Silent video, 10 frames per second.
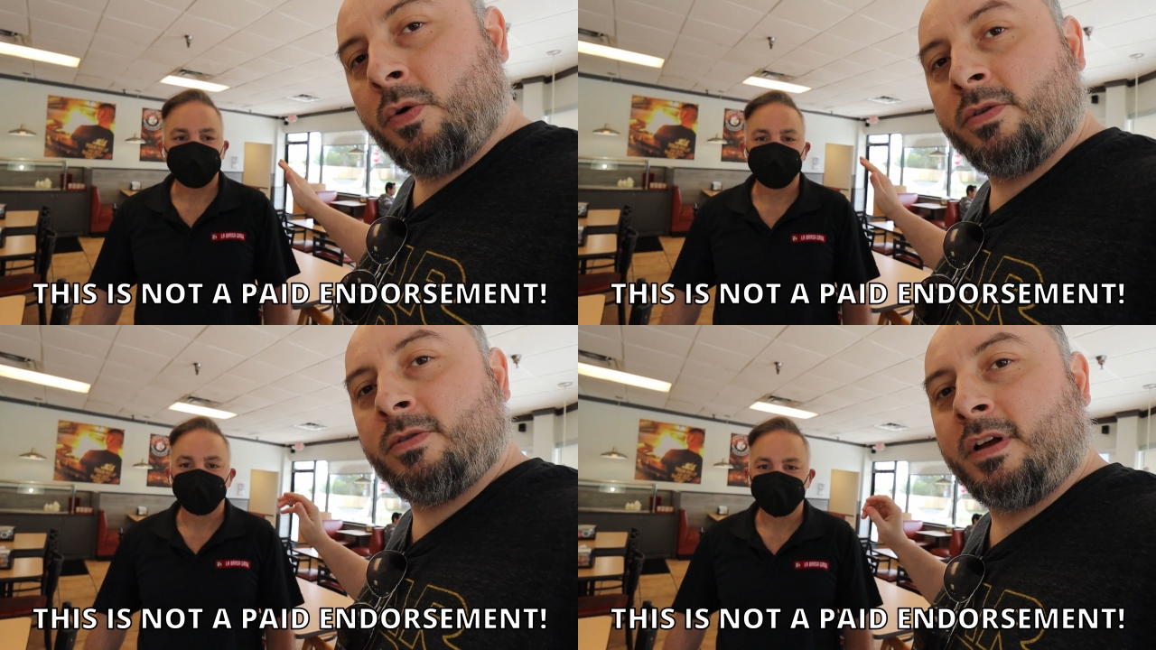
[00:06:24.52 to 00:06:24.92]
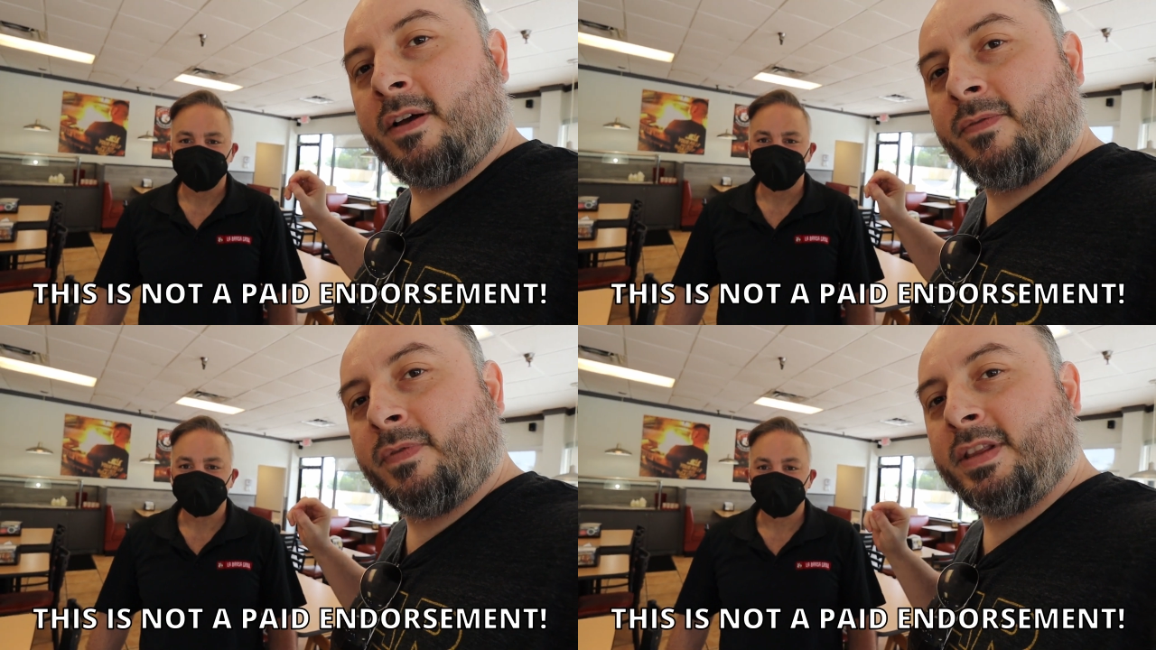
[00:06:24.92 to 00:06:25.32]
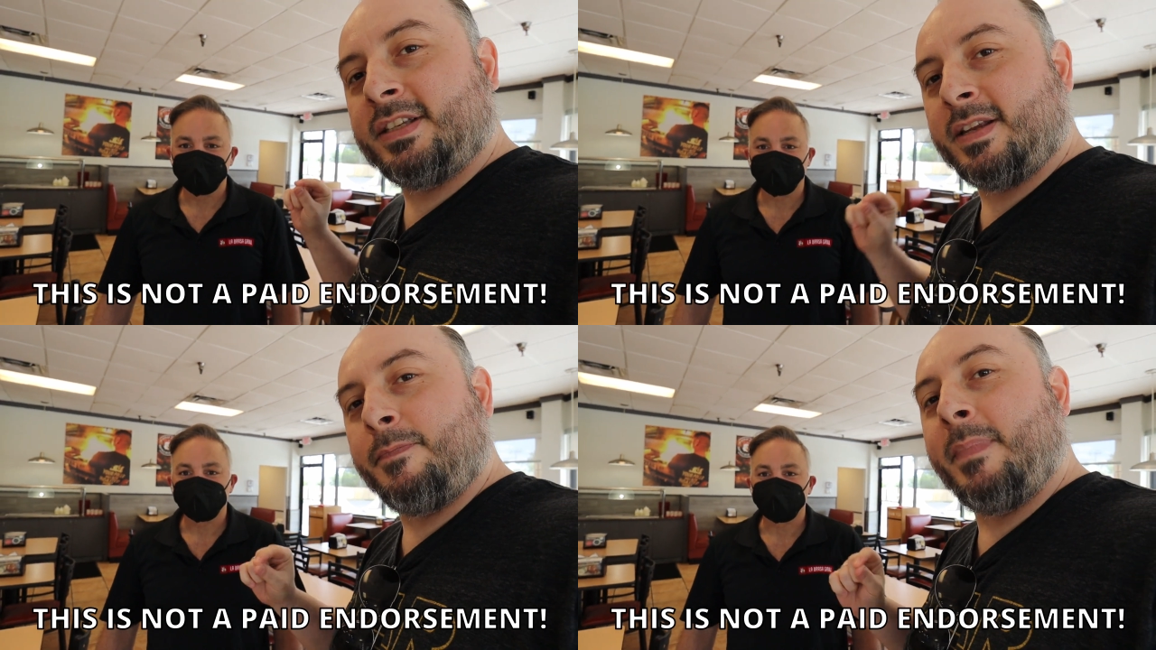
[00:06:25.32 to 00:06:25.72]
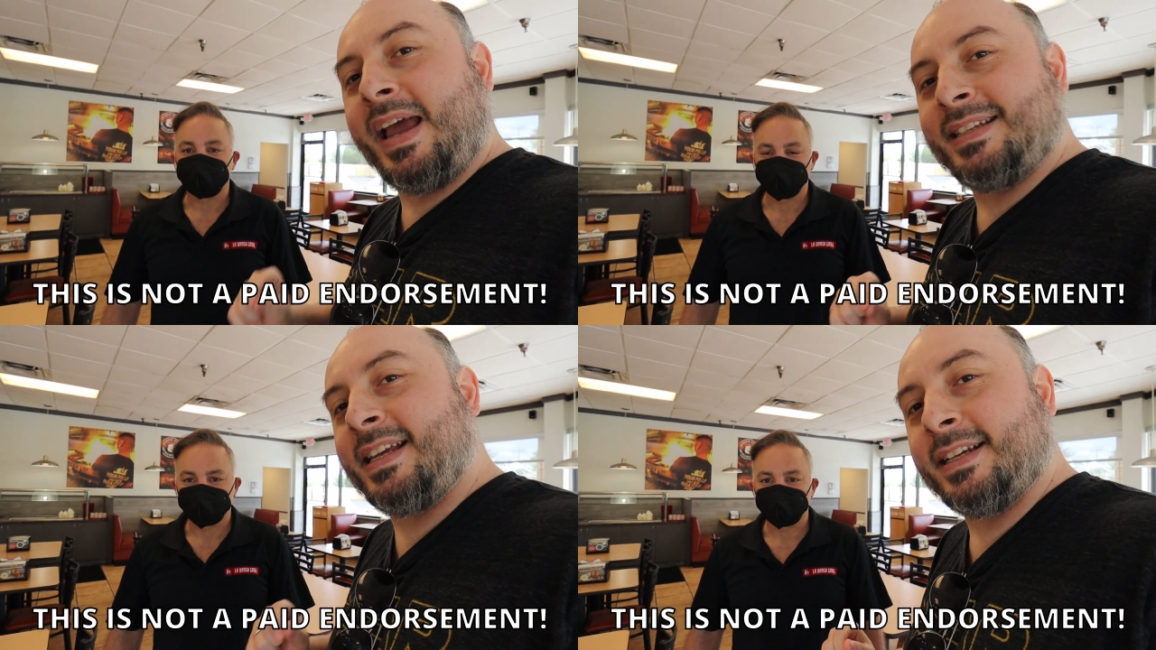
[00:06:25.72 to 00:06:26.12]
Speaker 1: Owner of this
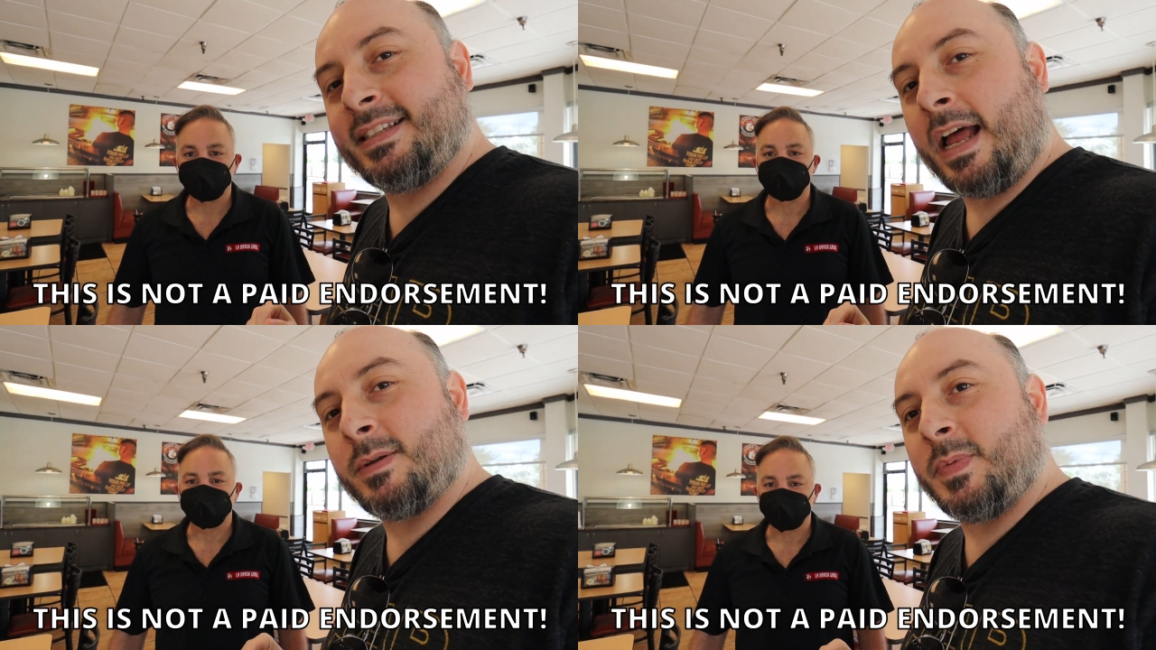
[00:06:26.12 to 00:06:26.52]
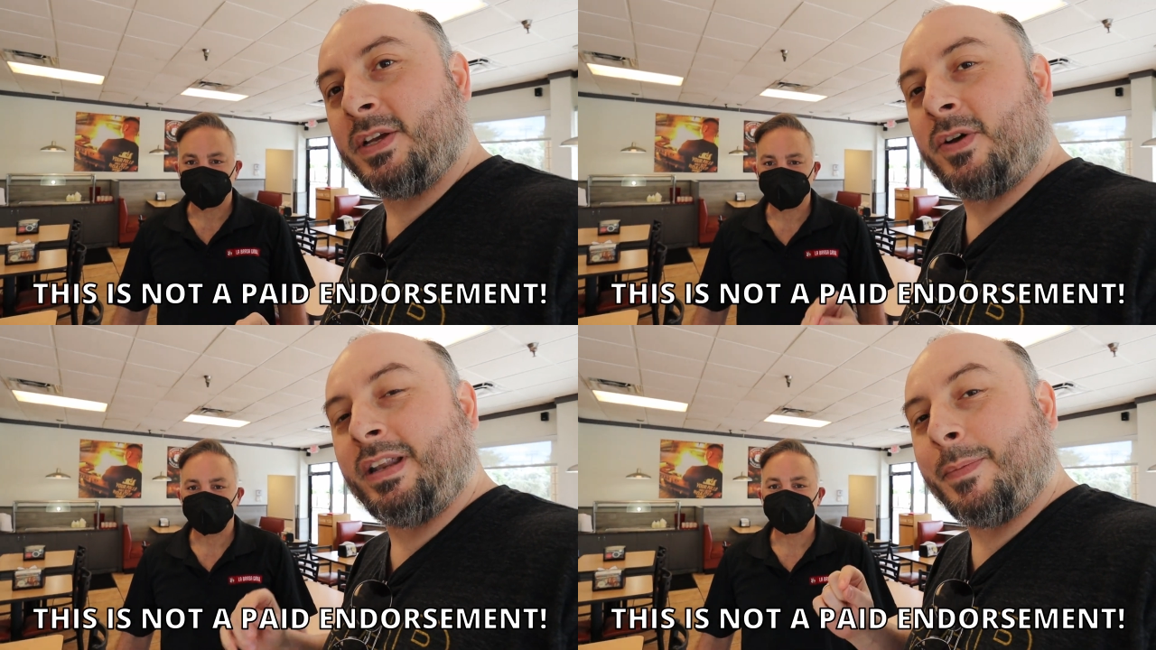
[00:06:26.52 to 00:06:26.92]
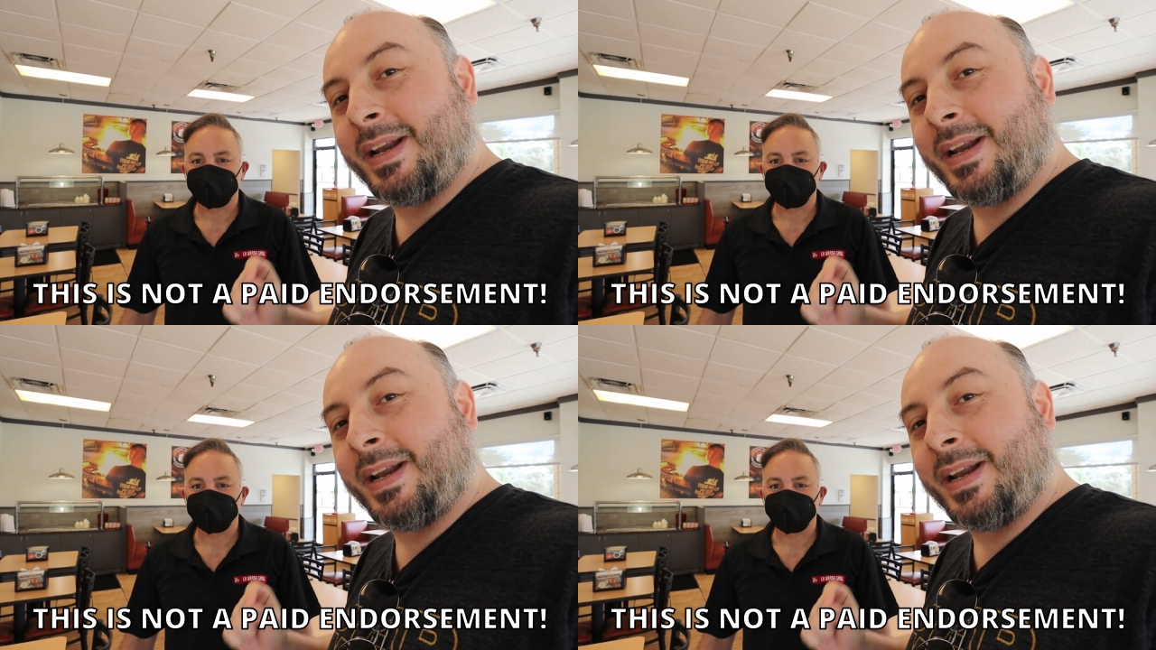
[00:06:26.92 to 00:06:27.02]
amazing establishment called La